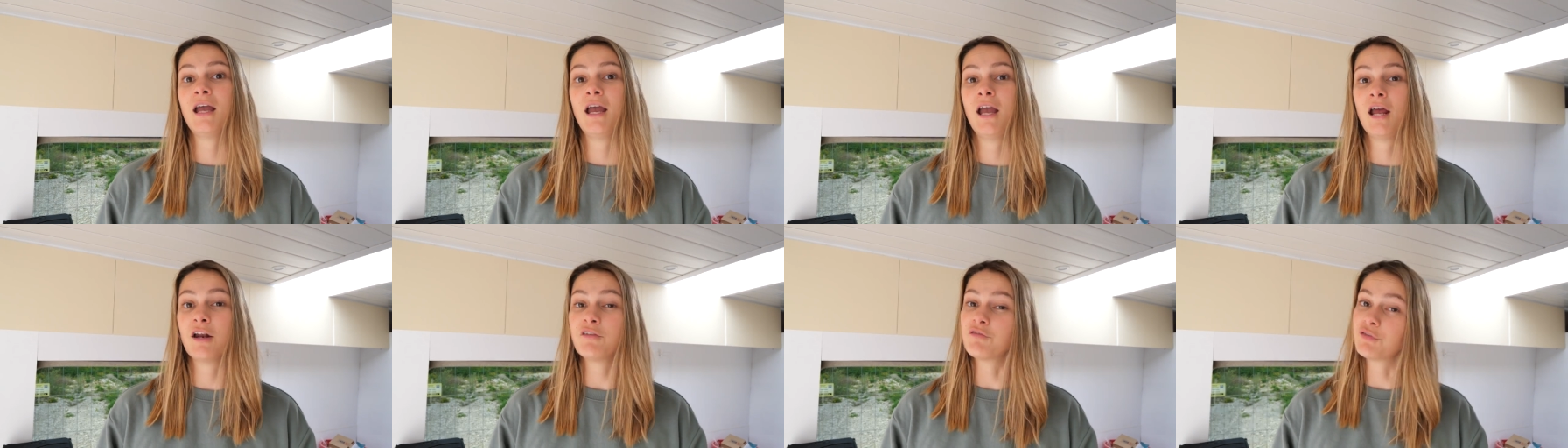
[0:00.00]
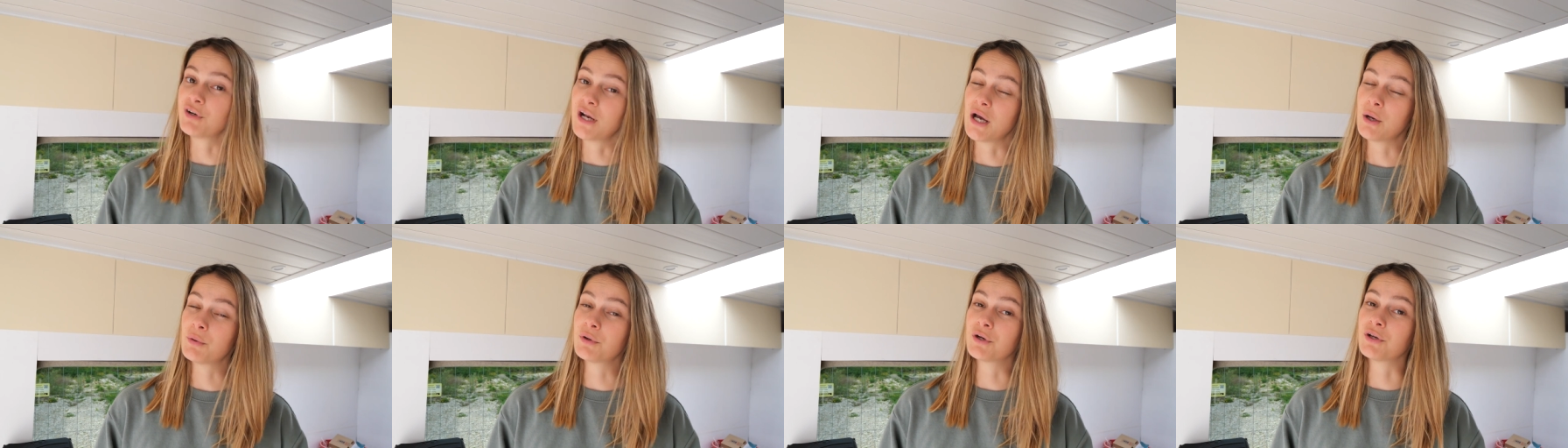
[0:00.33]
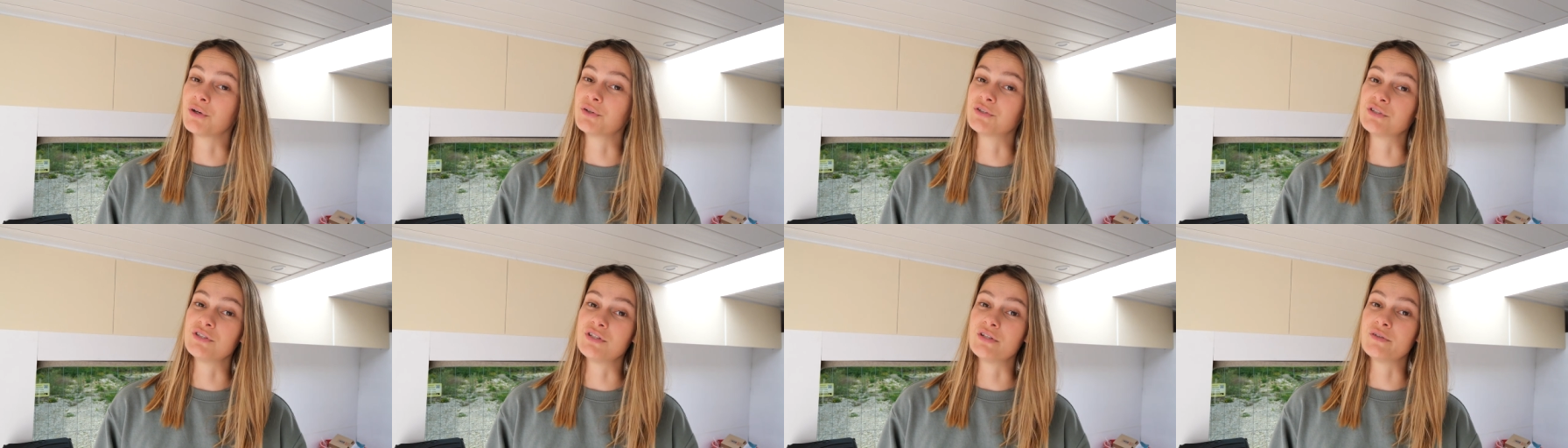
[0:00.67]
and for now we're
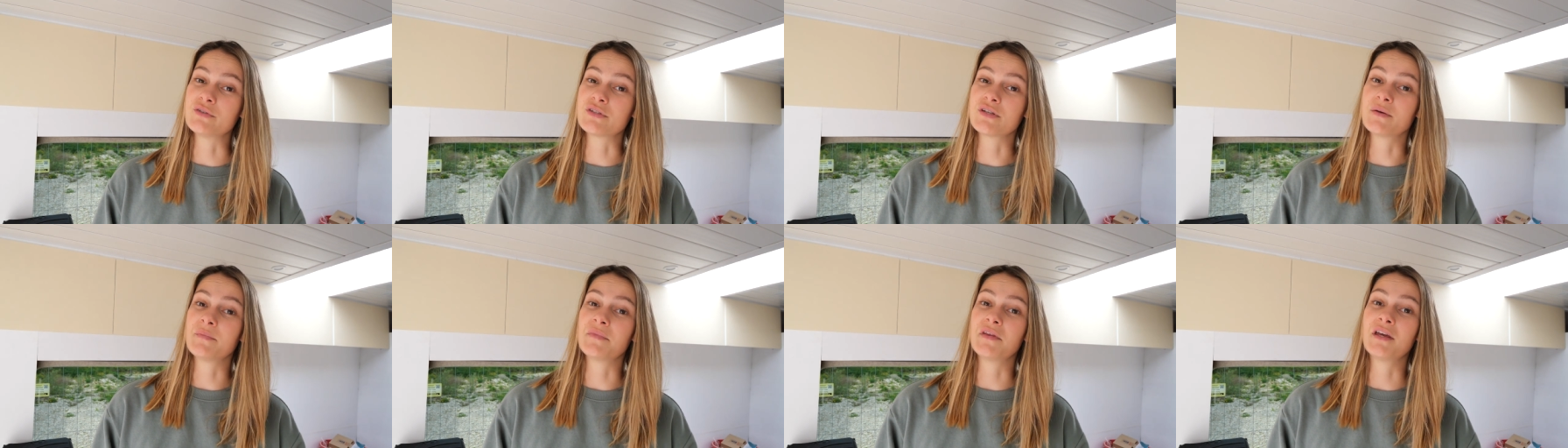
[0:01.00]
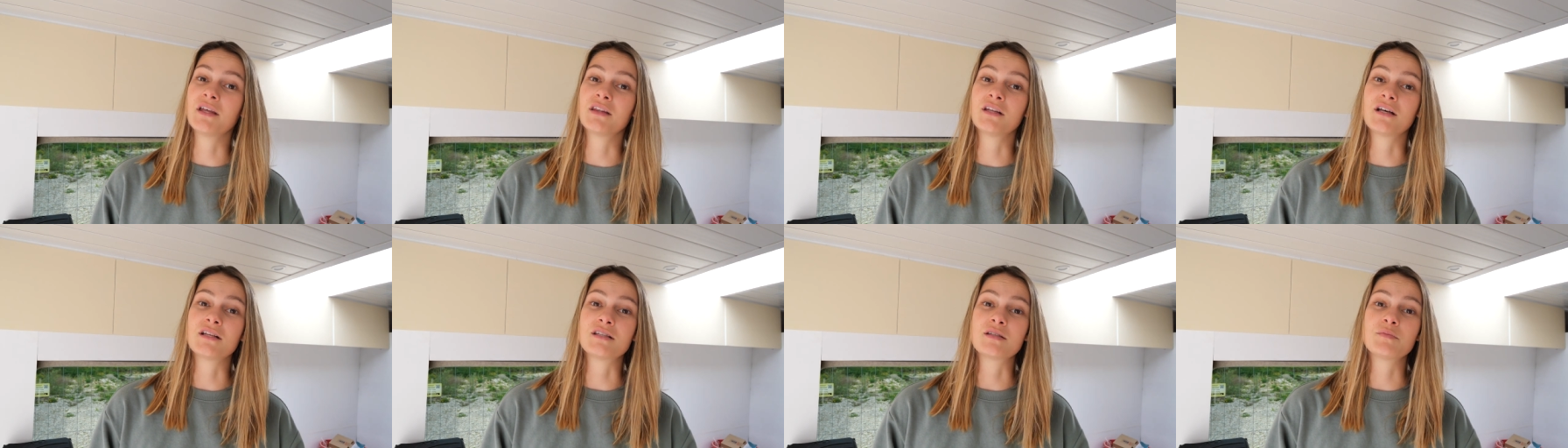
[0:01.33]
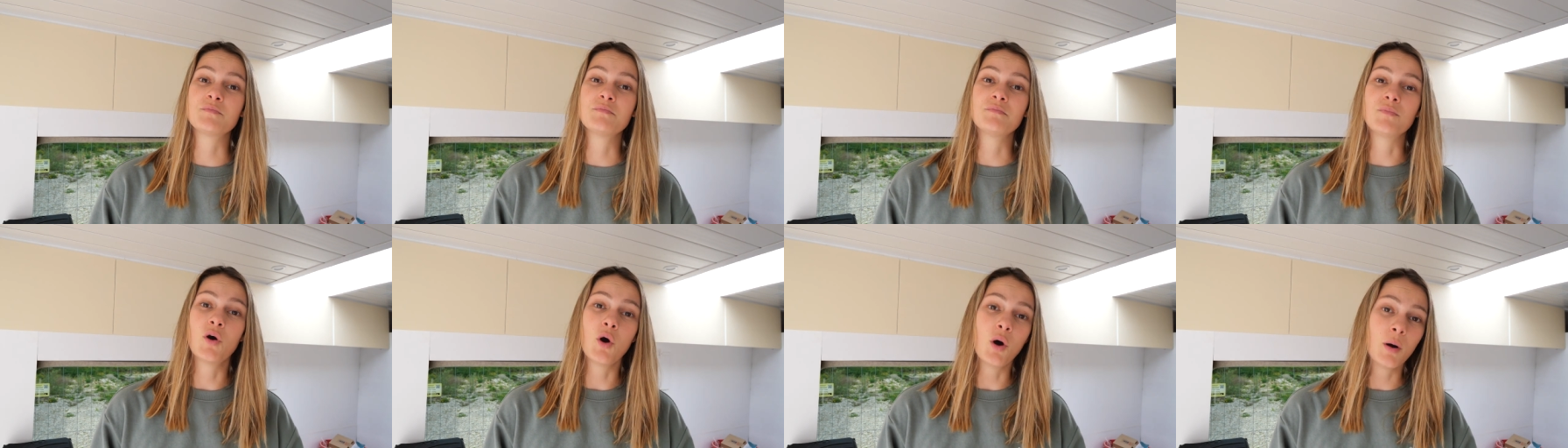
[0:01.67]
going to do something
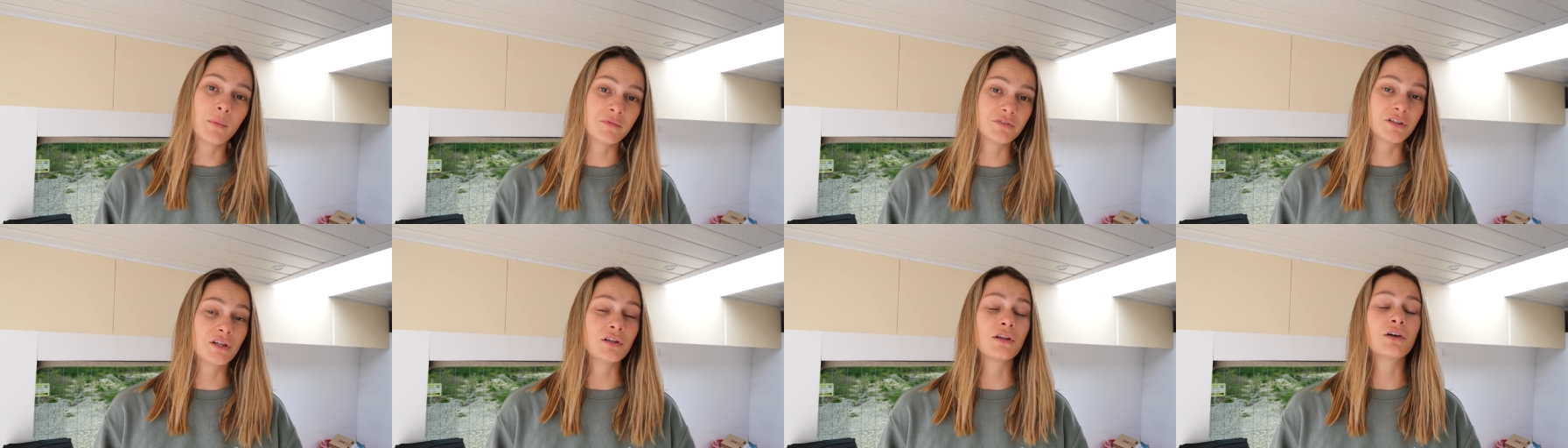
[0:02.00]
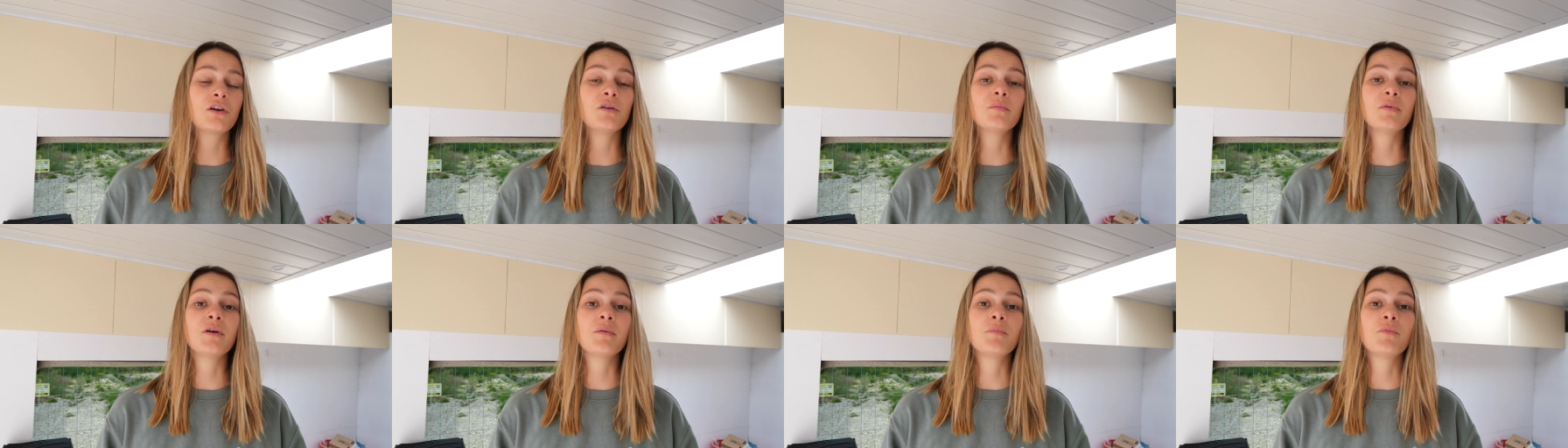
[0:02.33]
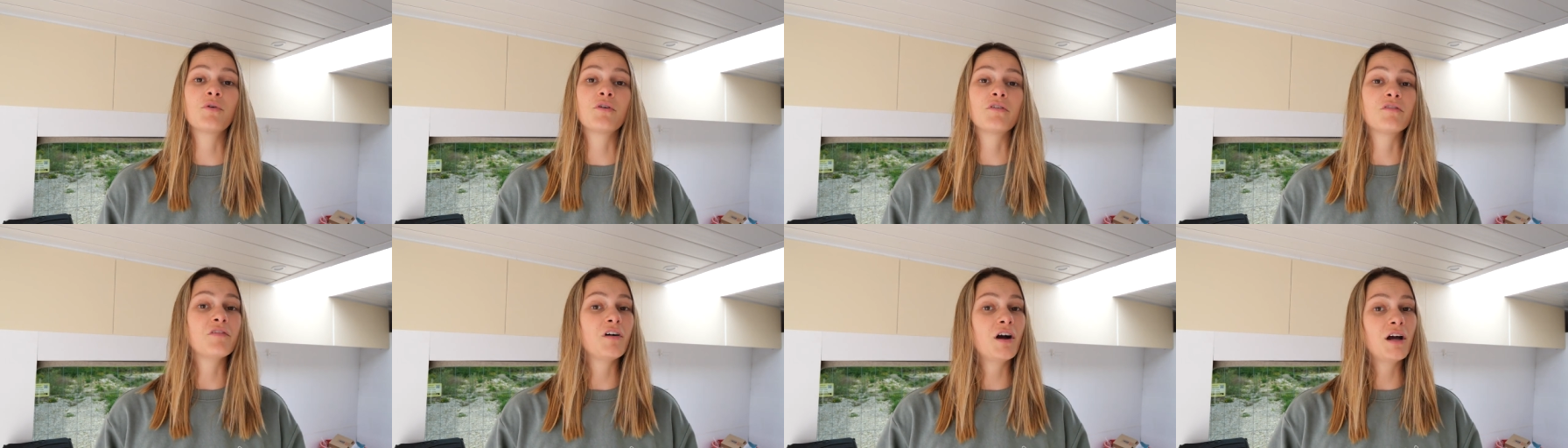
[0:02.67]
that's hopefully a little bit
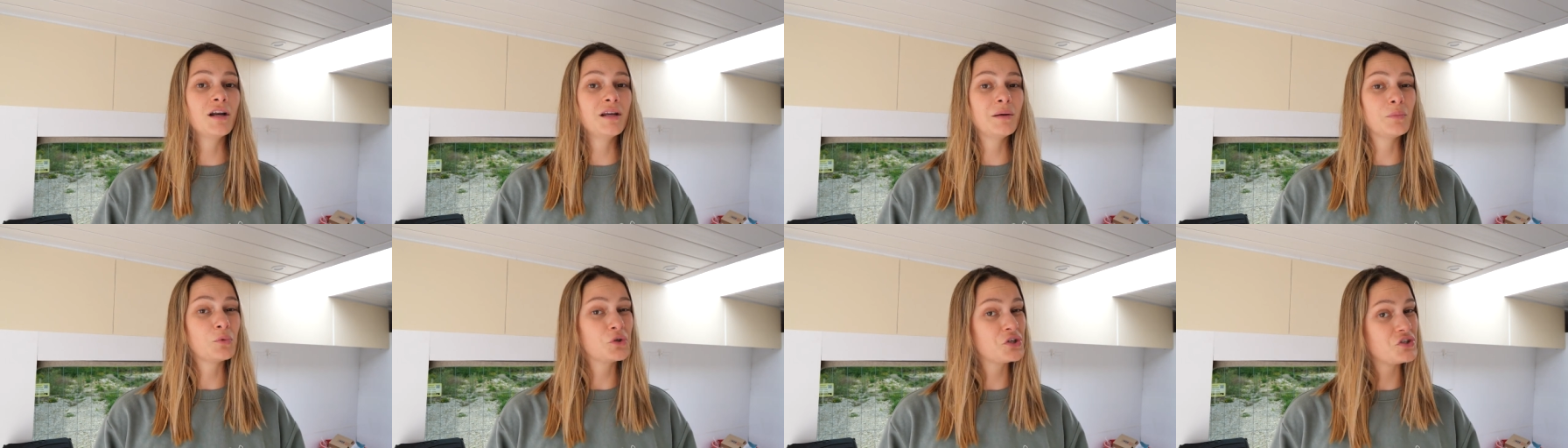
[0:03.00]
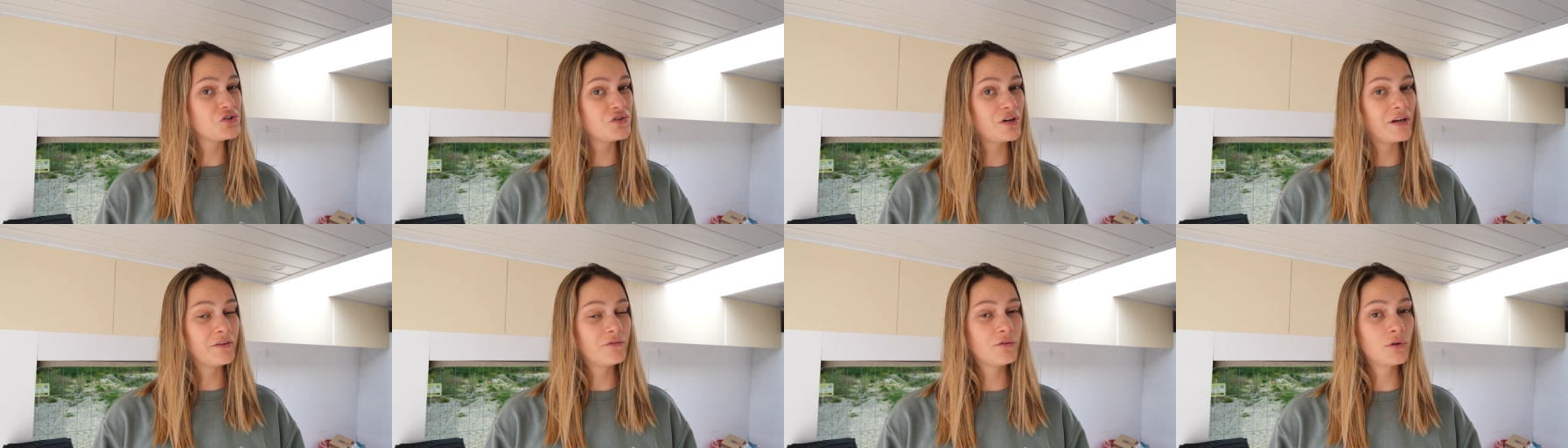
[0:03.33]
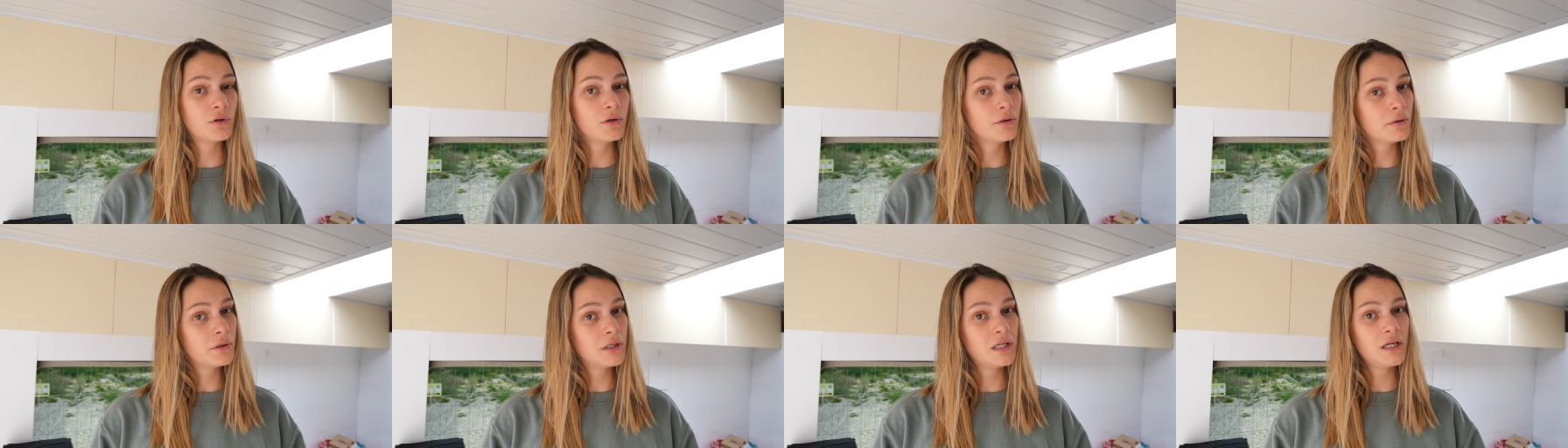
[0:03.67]
more fun and more
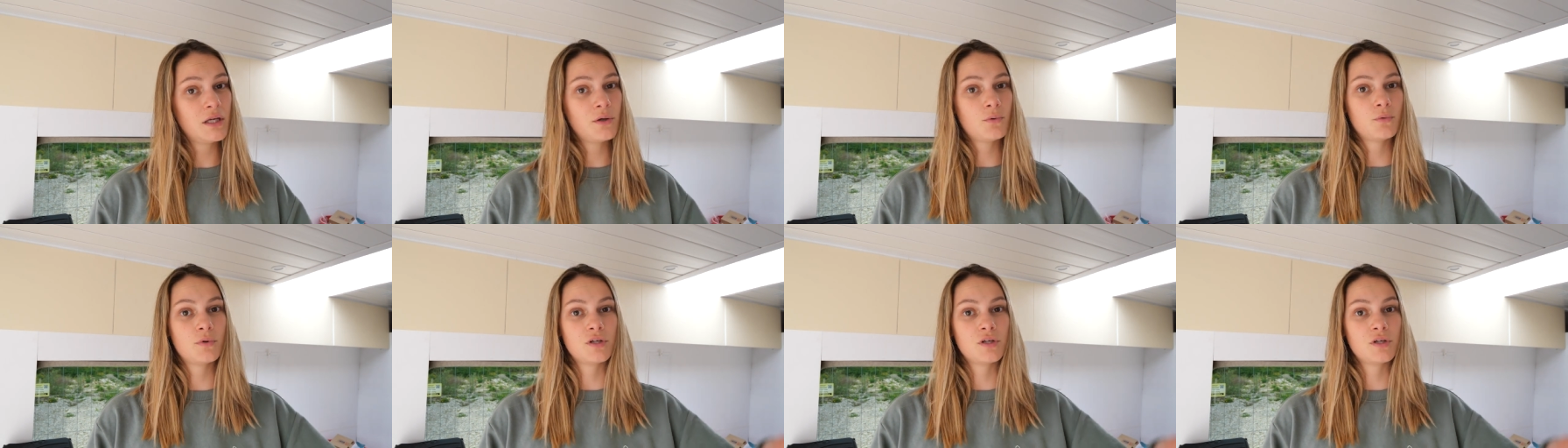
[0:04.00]
straightforward,